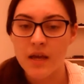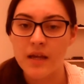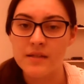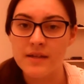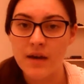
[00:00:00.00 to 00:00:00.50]

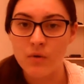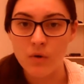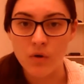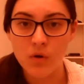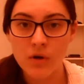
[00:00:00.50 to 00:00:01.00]
It's now
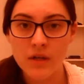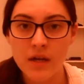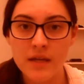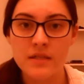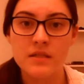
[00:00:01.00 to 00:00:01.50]
all
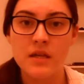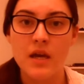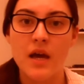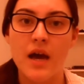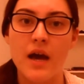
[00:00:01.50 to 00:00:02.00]
organised,
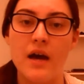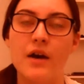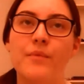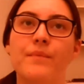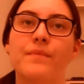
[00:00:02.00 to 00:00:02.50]

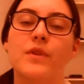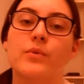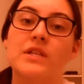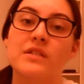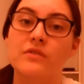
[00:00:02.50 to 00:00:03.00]

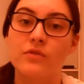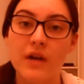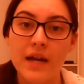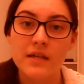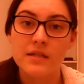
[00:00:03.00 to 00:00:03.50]
which is
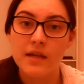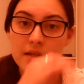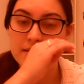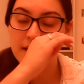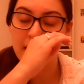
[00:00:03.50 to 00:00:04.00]
great,
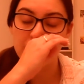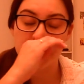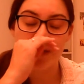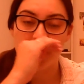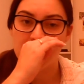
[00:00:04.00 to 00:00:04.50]

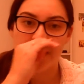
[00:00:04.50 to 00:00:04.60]
except